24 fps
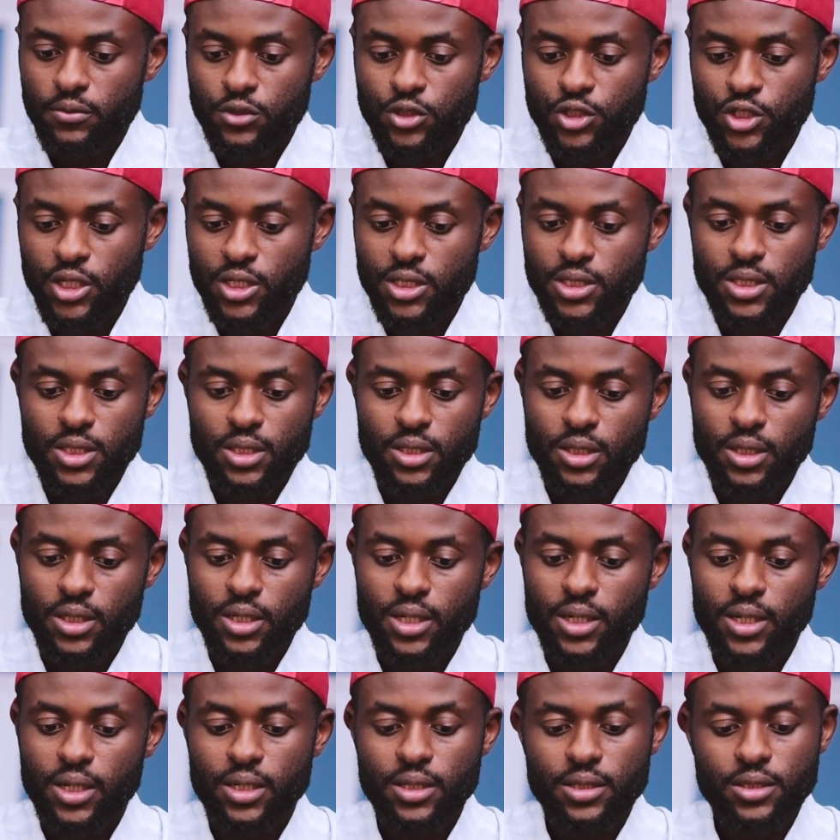chasing
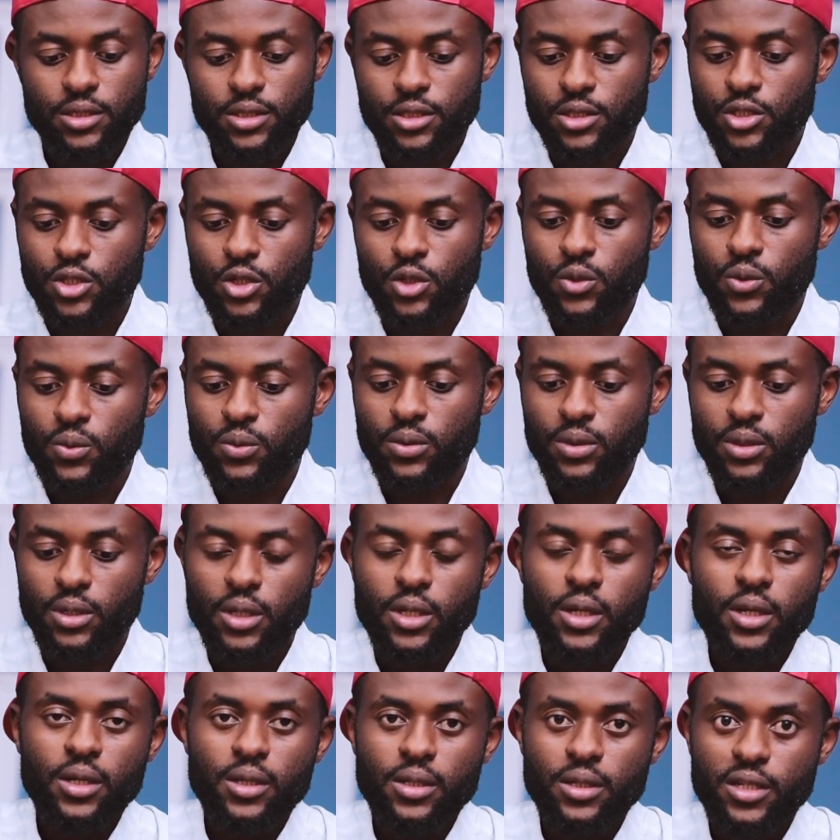cars. So
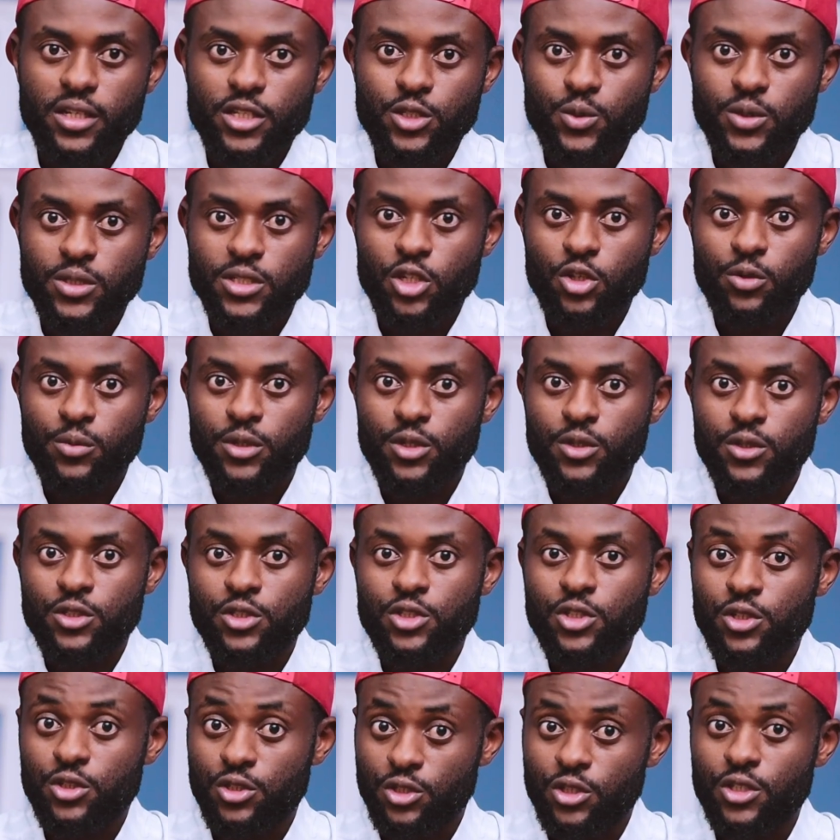that's what I'll be doing.
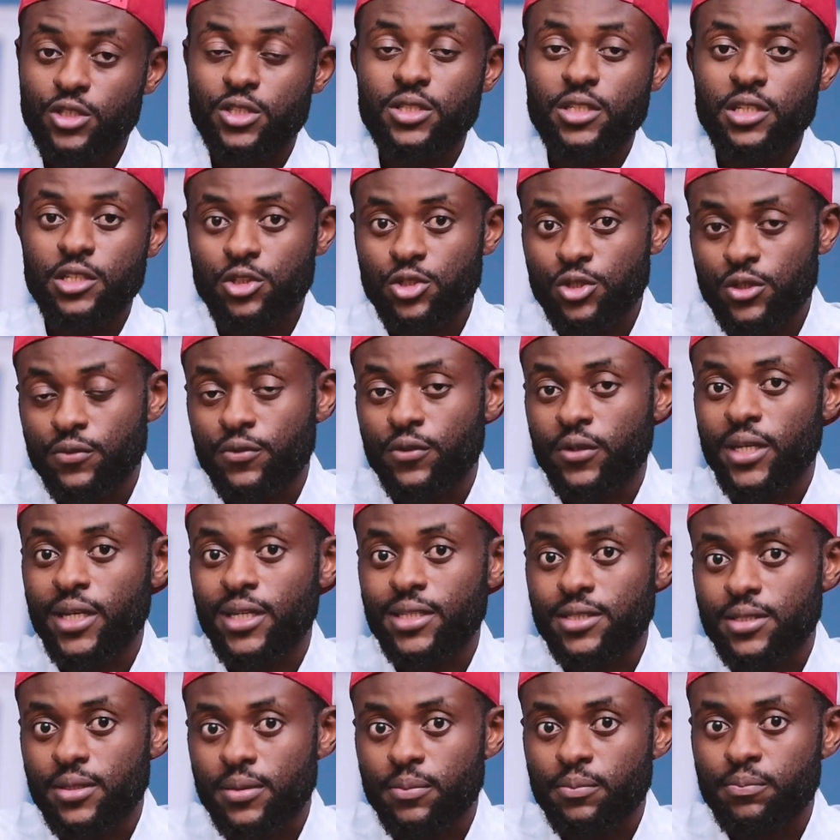So just stay tuned for
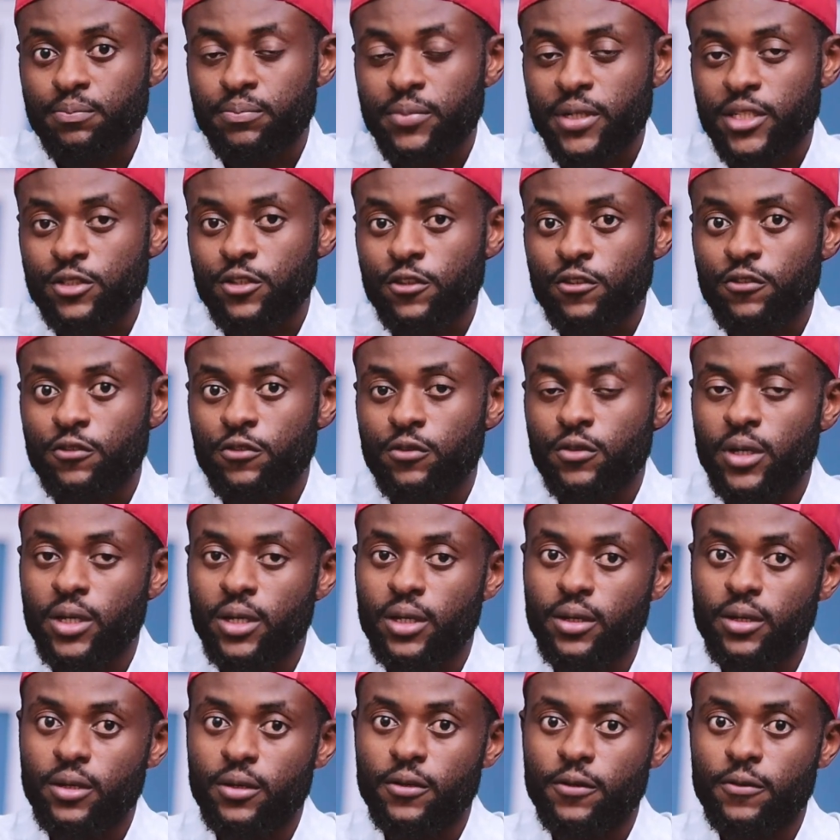that part of
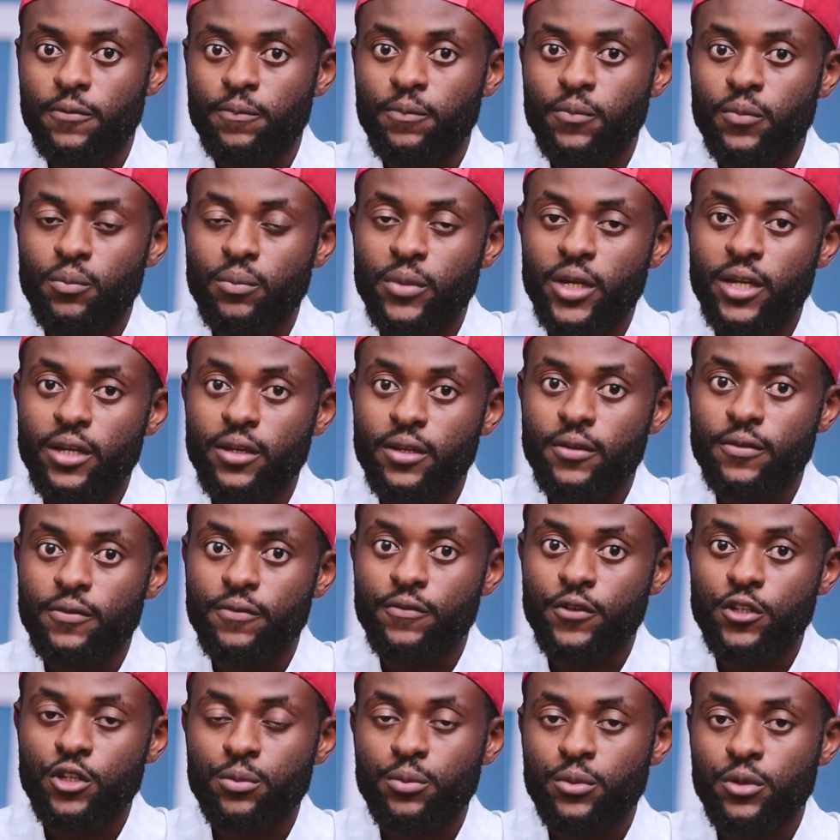my
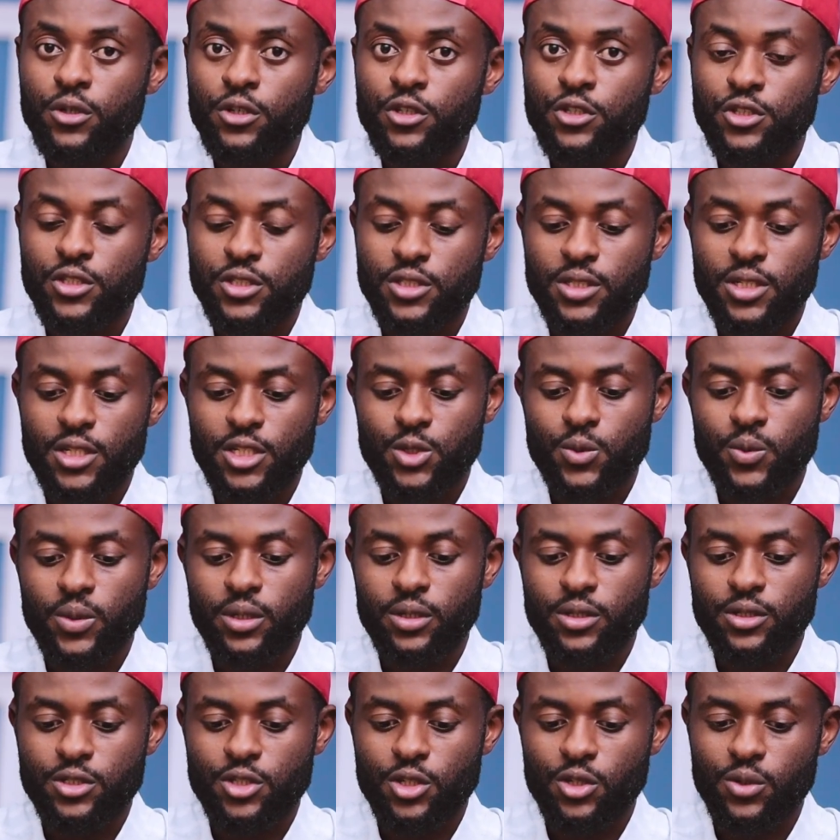video productions as well.
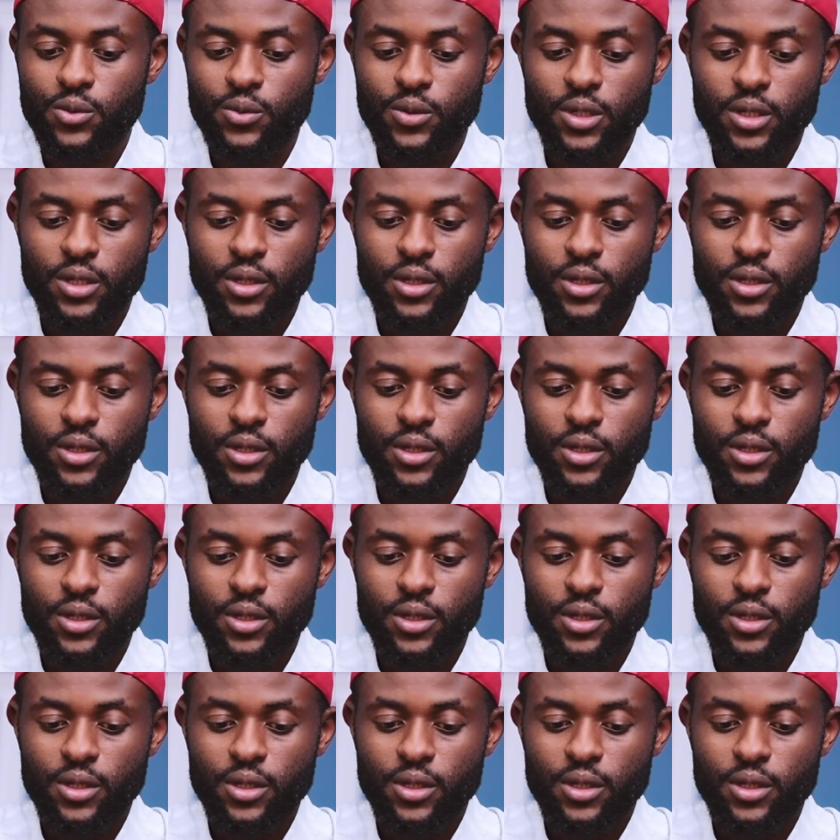So